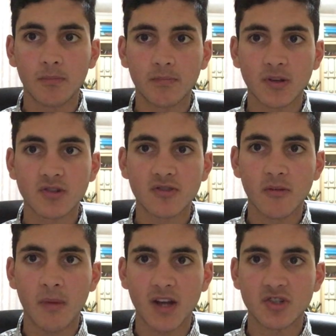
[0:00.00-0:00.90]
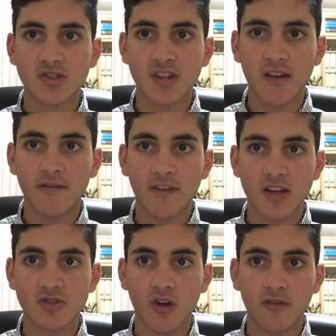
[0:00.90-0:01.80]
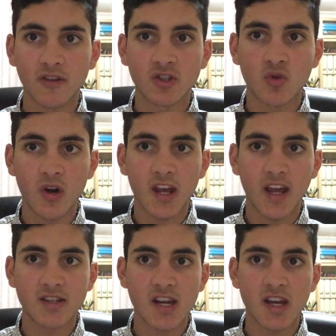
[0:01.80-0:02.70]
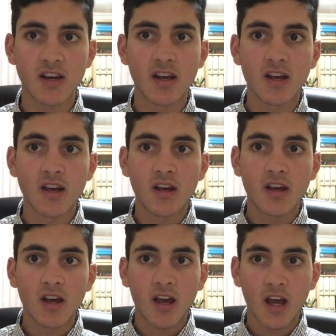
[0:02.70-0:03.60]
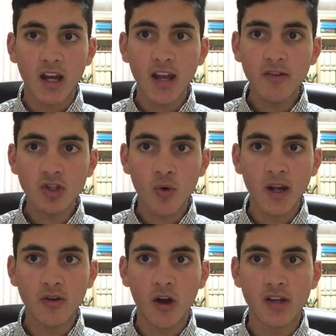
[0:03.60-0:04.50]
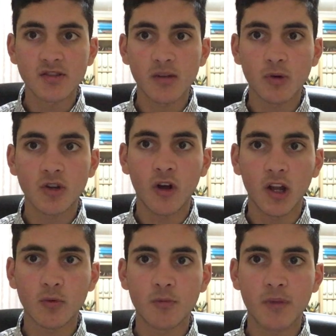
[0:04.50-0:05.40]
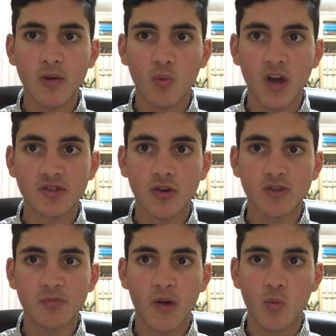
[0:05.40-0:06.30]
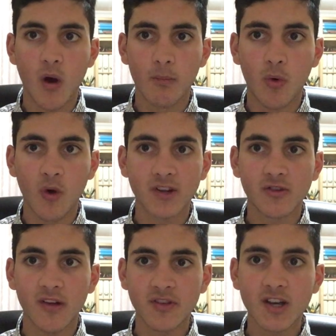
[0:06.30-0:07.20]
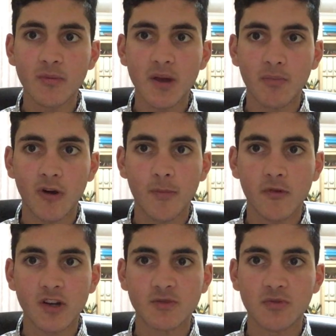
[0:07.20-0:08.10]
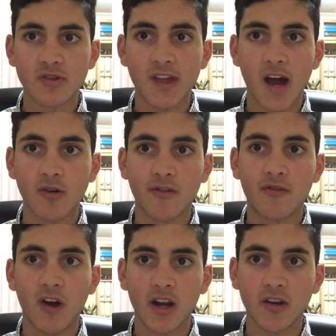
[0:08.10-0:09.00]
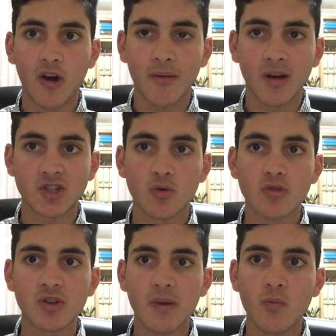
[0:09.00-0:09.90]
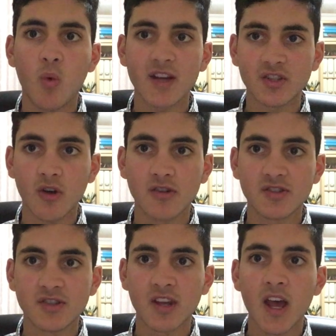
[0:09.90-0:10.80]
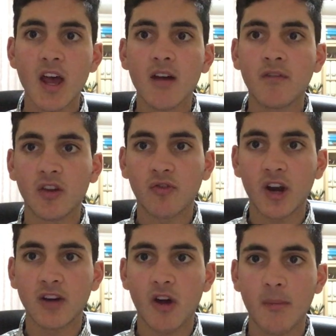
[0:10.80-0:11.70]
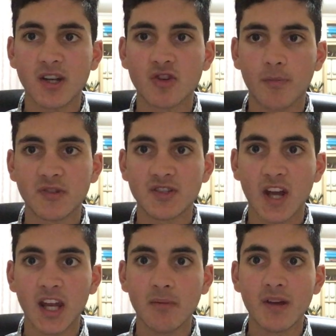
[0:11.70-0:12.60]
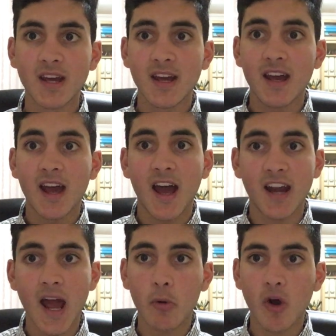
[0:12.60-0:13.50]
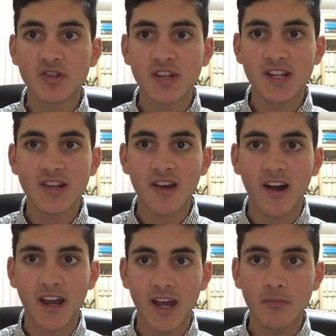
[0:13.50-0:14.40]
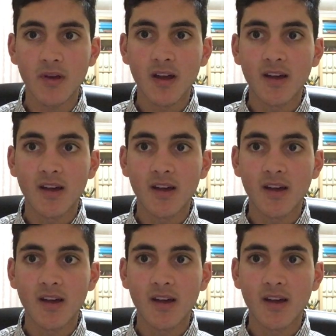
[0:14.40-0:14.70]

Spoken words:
because of the matches they faced off in 2018. And even 2019 when Collingwood beat West Coast by 1 point. So I think it'll be appropriate to put that on a Friday night match. It'll also be West Coast's first Friday night match at Optus Stadium. And how OCD I am,